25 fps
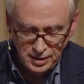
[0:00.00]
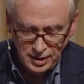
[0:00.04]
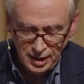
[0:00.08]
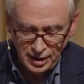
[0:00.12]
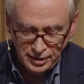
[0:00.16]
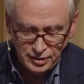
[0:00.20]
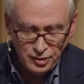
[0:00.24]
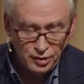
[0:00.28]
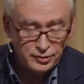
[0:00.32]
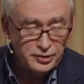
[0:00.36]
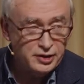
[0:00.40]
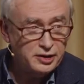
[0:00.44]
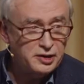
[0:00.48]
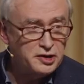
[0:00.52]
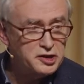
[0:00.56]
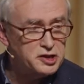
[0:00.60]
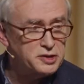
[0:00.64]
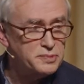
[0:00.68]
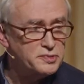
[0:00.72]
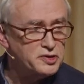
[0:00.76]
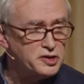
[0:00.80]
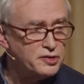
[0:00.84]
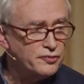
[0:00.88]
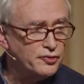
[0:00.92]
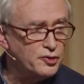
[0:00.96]

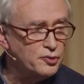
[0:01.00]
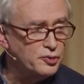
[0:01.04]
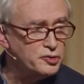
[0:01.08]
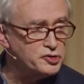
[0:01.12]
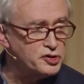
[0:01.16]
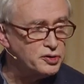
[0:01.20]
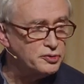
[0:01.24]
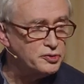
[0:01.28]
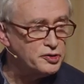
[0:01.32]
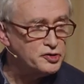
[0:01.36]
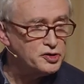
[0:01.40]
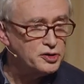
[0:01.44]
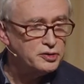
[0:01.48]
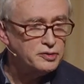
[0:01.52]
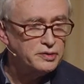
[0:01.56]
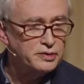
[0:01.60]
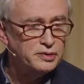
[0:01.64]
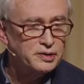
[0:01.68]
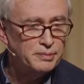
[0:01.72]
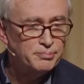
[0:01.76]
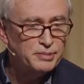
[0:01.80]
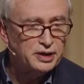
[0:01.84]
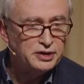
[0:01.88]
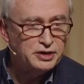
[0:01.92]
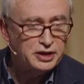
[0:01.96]
Iconoclasm is, of course, also
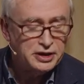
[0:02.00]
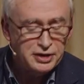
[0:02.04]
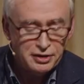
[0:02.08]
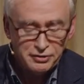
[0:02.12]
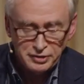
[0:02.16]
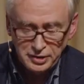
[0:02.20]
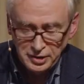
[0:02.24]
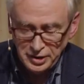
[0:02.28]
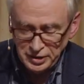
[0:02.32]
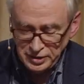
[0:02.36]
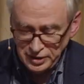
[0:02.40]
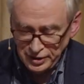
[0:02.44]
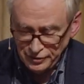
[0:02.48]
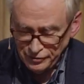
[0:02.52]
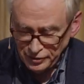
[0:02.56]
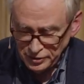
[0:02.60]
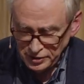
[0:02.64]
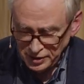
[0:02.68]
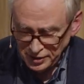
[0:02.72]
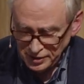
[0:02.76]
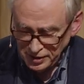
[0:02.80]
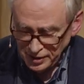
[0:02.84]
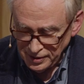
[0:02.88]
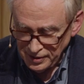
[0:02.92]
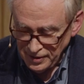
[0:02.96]
a material
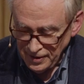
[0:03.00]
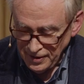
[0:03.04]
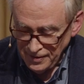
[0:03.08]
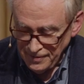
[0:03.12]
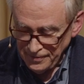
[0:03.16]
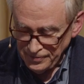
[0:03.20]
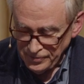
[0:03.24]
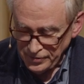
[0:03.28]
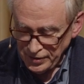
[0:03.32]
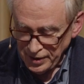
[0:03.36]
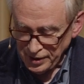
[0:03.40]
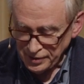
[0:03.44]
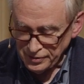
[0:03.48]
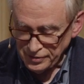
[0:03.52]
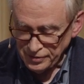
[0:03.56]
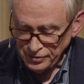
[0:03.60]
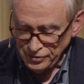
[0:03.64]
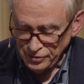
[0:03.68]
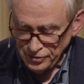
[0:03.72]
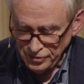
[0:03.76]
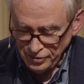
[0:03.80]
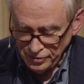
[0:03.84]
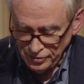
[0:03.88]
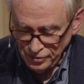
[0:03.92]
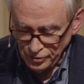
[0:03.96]
activity, and
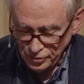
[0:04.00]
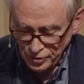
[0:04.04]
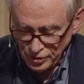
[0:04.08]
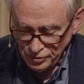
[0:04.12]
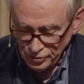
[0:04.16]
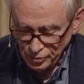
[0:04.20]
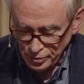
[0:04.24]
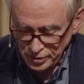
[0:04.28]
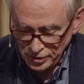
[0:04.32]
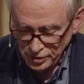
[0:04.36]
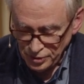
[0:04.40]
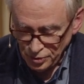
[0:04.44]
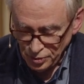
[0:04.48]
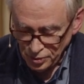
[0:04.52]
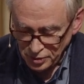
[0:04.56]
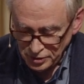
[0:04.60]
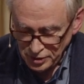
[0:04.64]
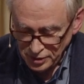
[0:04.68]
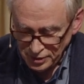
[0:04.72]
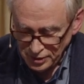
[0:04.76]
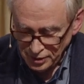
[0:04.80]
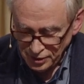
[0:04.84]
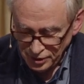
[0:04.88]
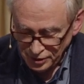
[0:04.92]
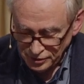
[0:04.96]
we
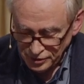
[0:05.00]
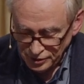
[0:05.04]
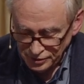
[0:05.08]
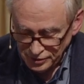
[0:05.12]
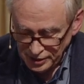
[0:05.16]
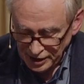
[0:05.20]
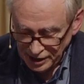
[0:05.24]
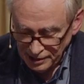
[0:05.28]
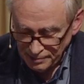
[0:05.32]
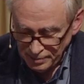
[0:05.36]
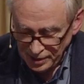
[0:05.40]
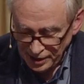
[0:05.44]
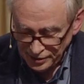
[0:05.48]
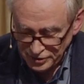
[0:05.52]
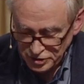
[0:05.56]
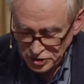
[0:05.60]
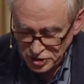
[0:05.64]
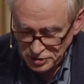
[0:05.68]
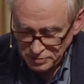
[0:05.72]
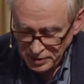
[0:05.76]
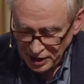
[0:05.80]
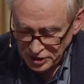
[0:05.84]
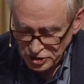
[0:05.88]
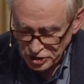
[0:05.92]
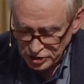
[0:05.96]
talked a lot today about the
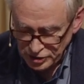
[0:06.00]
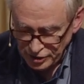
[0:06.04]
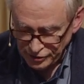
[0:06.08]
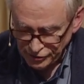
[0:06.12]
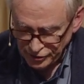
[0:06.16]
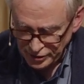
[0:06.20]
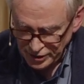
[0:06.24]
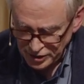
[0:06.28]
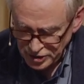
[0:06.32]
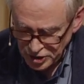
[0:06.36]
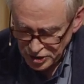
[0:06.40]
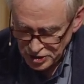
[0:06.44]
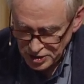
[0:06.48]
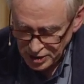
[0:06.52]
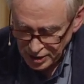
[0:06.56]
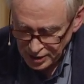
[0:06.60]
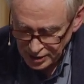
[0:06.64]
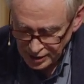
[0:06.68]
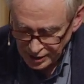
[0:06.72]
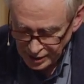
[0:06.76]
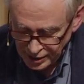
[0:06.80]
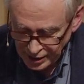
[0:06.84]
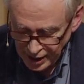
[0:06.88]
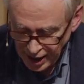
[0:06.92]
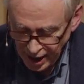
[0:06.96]
smashing of religious
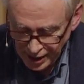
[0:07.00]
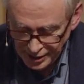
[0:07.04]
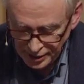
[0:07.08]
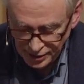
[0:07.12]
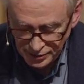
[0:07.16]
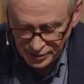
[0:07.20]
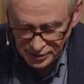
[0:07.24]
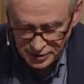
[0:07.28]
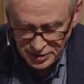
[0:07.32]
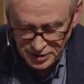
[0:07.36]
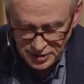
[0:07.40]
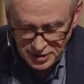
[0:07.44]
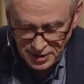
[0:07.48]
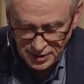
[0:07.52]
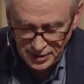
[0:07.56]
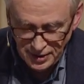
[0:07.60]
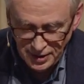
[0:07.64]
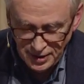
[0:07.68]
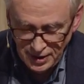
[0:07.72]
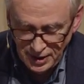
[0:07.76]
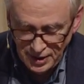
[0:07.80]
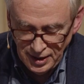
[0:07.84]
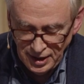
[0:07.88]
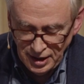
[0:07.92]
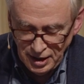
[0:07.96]
icons.
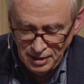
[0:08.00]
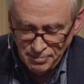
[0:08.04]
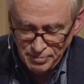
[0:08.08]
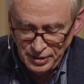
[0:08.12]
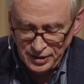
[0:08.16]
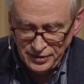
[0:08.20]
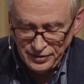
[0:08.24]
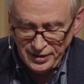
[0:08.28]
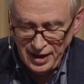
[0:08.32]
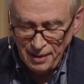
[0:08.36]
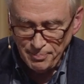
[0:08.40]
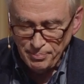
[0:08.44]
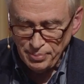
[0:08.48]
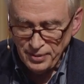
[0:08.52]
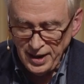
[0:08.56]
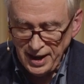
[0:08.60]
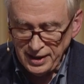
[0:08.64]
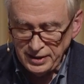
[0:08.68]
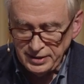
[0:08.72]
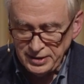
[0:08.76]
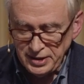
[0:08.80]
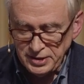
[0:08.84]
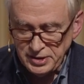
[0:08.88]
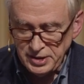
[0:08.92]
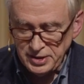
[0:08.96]
But that
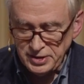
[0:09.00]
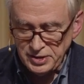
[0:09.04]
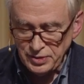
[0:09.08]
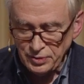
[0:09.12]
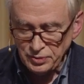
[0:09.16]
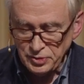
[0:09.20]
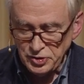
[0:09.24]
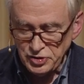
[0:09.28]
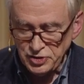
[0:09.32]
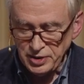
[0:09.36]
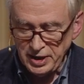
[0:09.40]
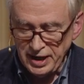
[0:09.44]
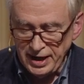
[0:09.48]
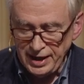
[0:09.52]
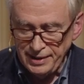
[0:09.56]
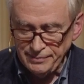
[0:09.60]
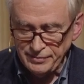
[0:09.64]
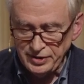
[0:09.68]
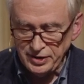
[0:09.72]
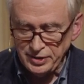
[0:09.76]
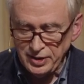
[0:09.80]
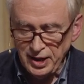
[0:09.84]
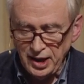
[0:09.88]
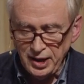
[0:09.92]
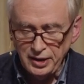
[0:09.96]
practice is also
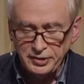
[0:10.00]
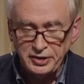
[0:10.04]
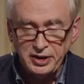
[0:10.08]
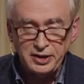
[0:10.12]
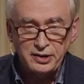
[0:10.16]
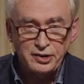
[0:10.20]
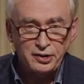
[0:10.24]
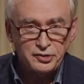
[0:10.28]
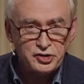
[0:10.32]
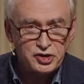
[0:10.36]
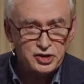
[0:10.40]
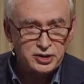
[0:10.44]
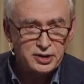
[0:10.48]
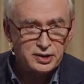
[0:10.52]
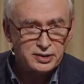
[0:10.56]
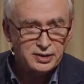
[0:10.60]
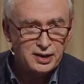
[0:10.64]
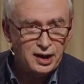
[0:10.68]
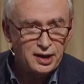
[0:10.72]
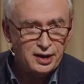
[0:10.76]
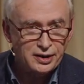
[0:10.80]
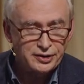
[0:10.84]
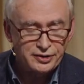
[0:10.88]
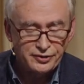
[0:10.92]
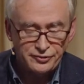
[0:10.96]
aimed at ideological
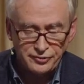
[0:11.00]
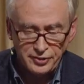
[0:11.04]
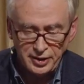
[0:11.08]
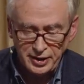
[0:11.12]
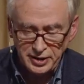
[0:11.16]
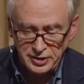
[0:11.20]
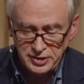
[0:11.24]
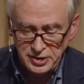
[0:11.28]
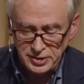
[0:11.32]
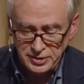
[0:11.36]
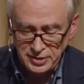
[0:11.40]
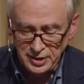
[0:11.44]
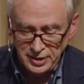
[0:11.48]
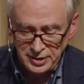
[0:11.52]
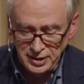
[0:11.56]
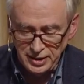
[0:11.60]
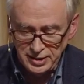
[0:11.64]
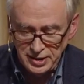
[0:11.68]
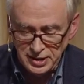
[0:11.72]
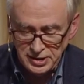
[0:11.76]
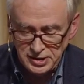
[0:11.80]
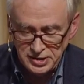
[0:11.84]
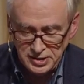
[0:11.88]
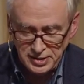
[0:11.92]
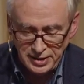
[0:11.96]
artifacts.
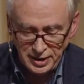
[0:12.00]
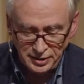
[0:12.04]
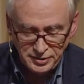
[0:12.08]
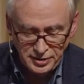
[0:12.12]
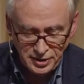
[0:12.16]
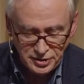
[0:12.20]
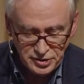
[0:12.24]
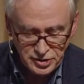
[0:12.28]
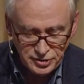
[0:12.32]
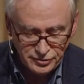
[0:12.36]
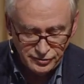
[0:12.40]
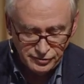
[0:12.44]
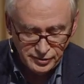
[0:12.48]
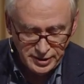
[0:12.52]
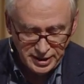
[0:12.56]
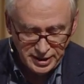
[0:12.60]
Statues of